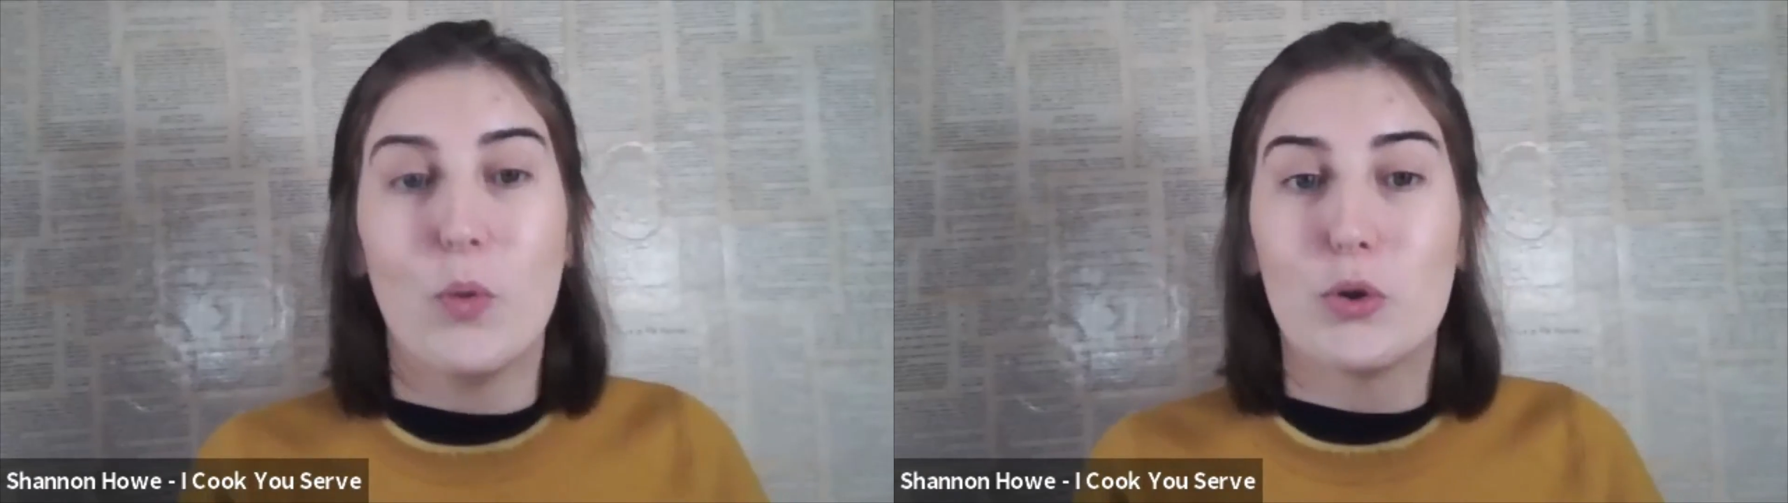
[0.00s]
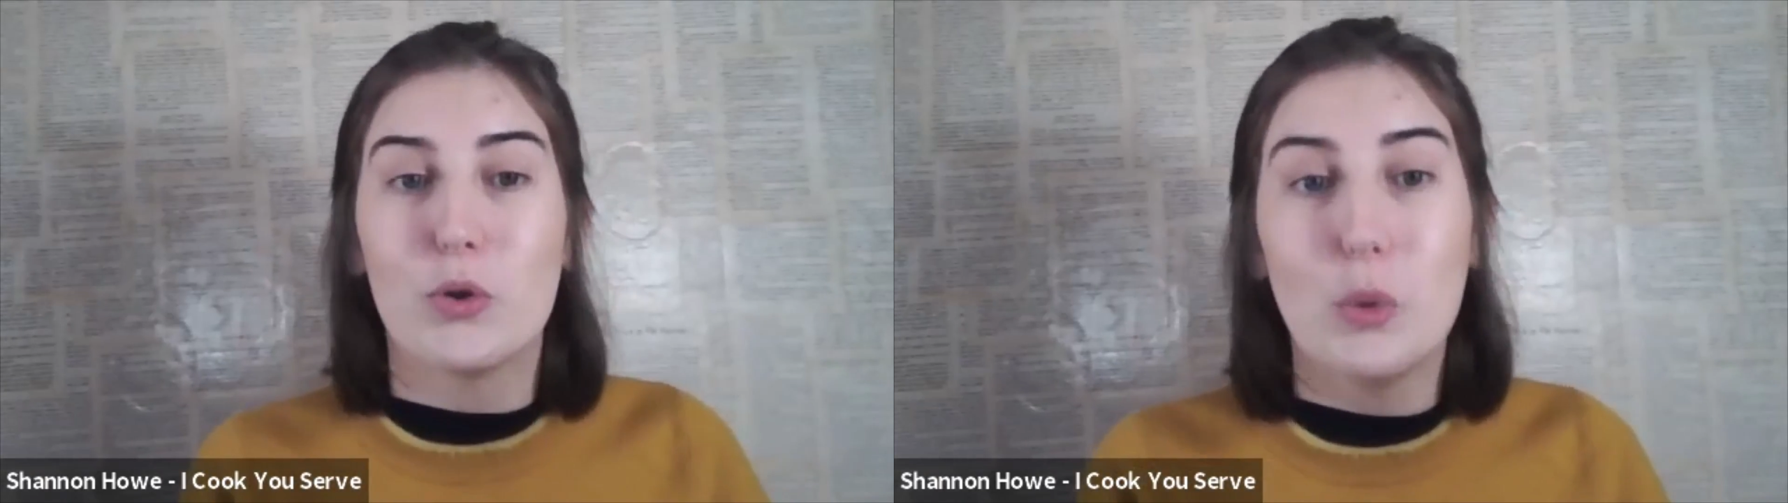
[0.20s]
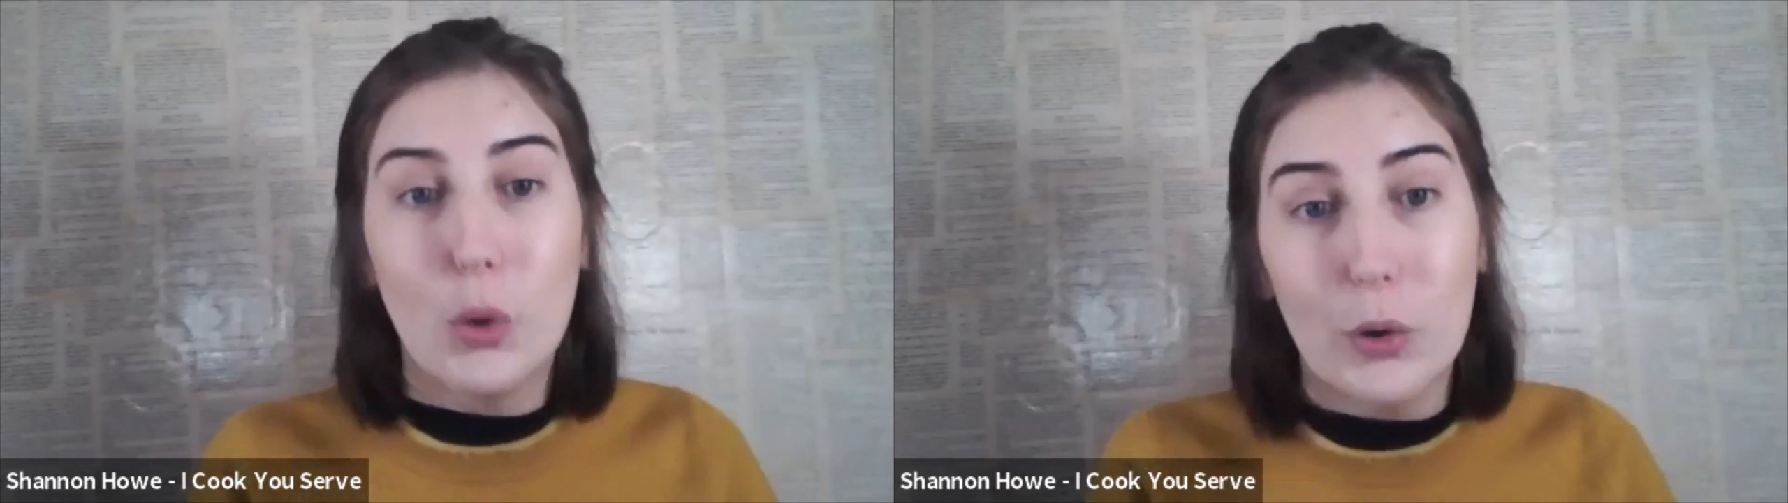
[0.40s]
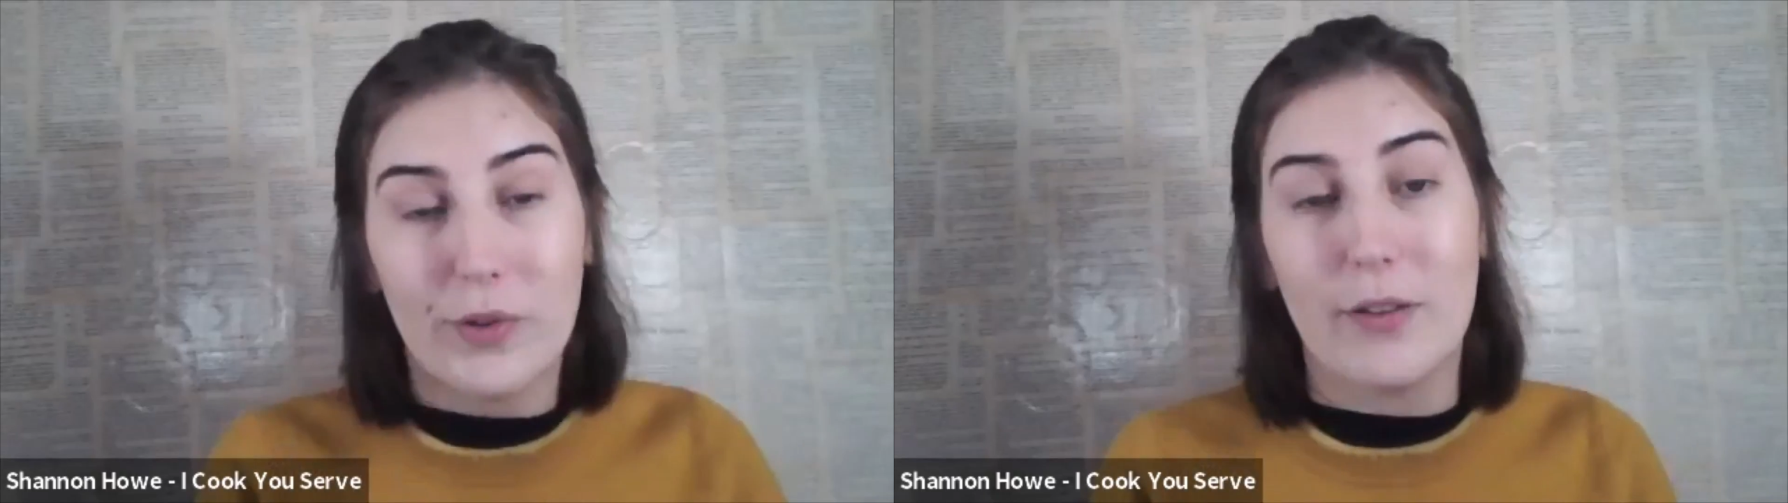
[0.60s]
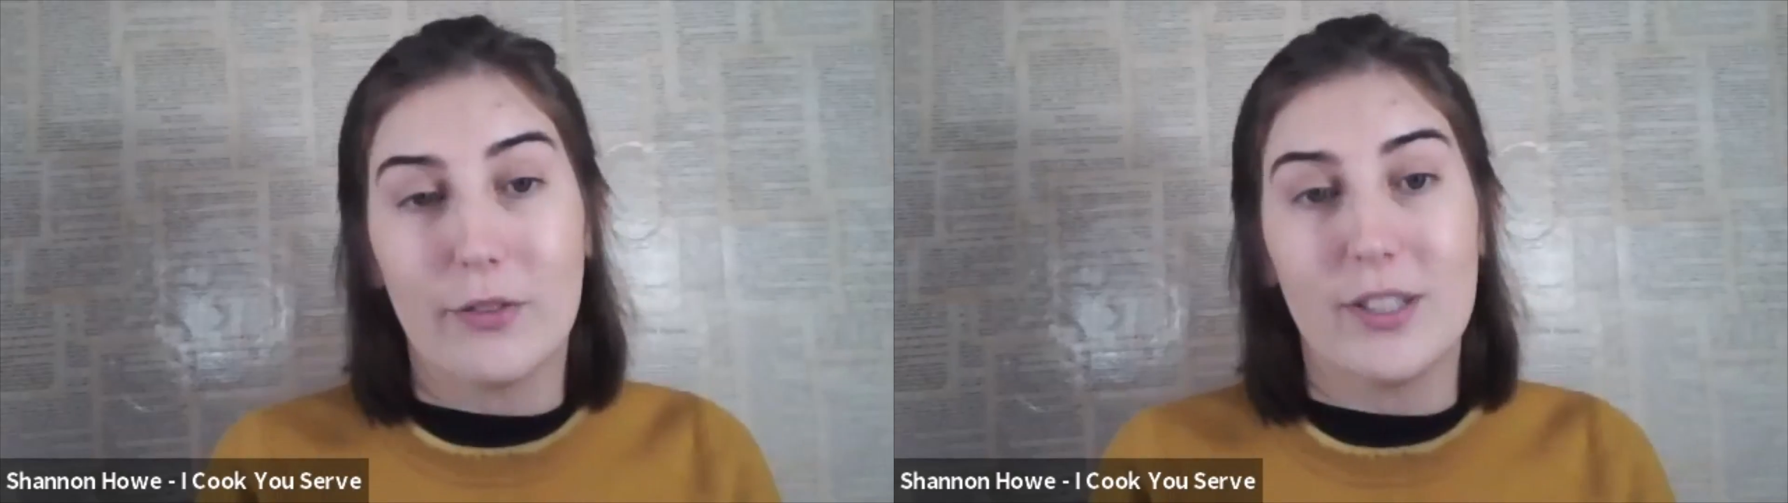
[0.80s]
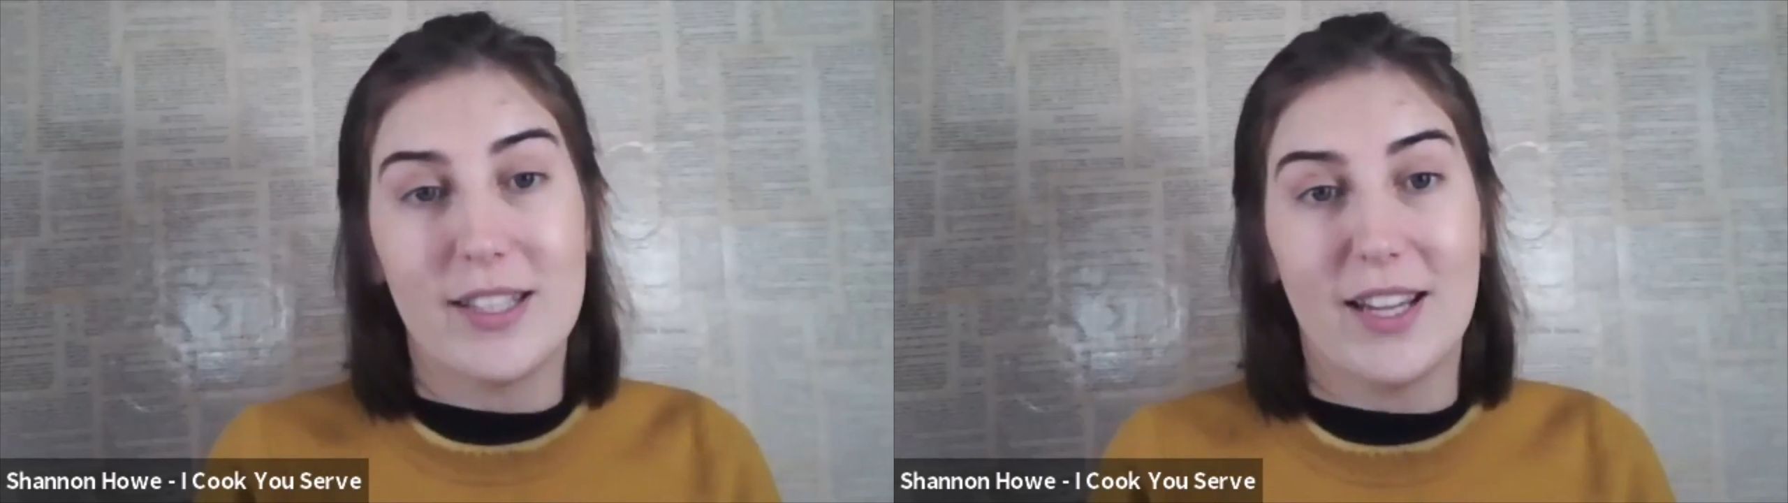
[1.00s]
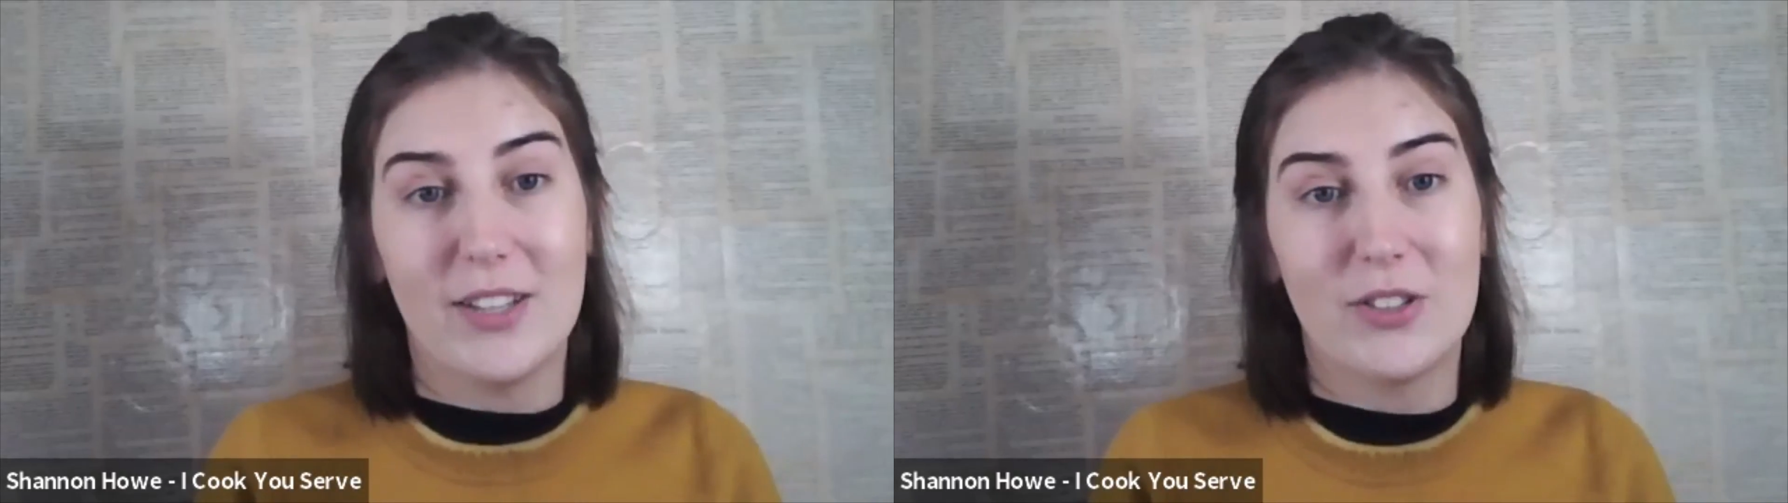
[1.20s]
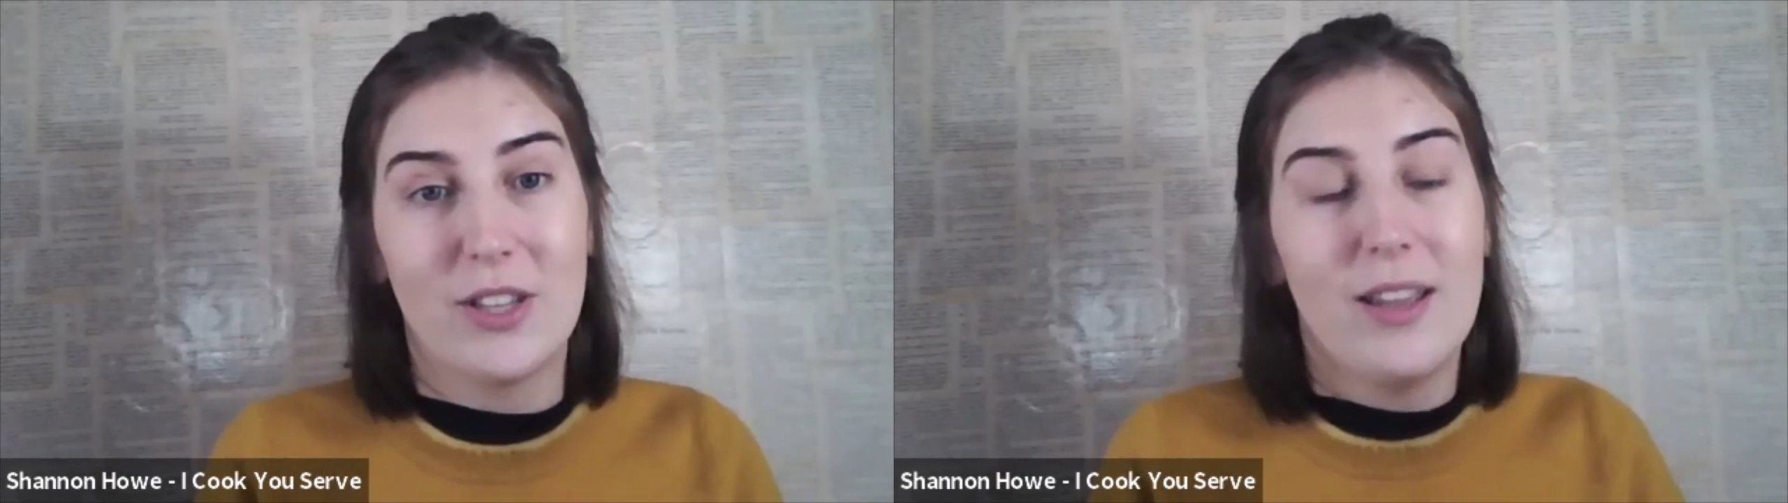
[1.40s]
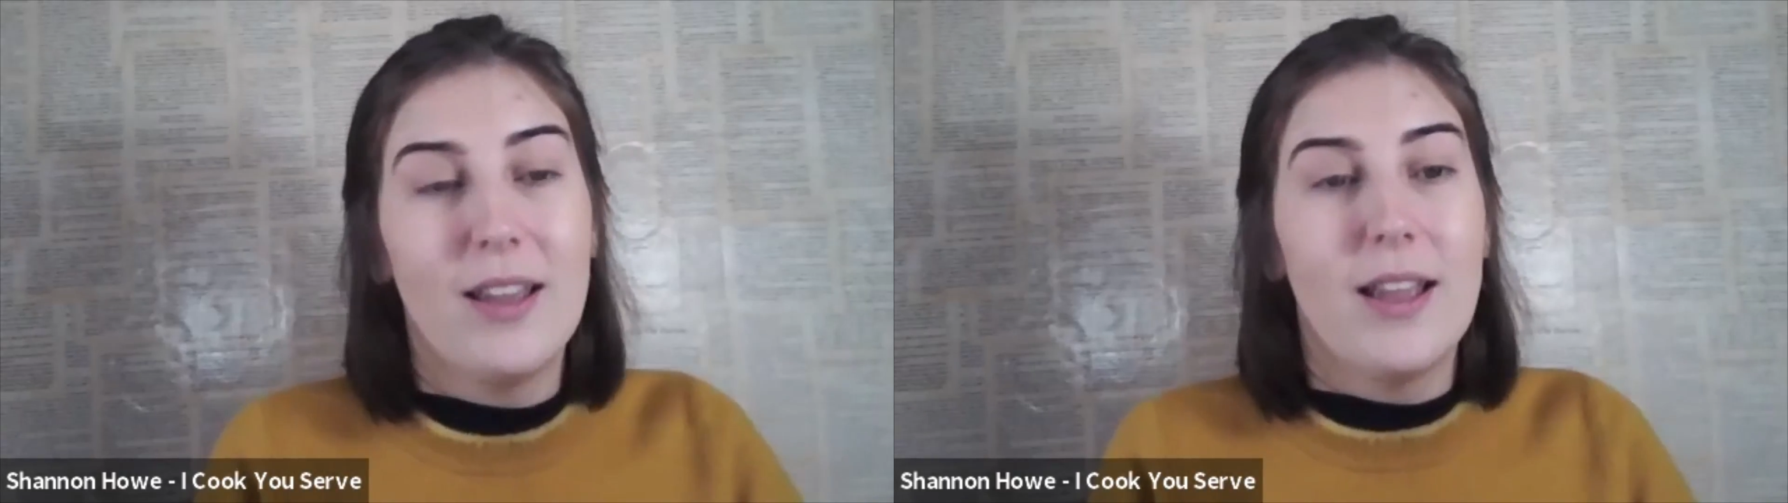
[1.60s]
What's your favourite dish?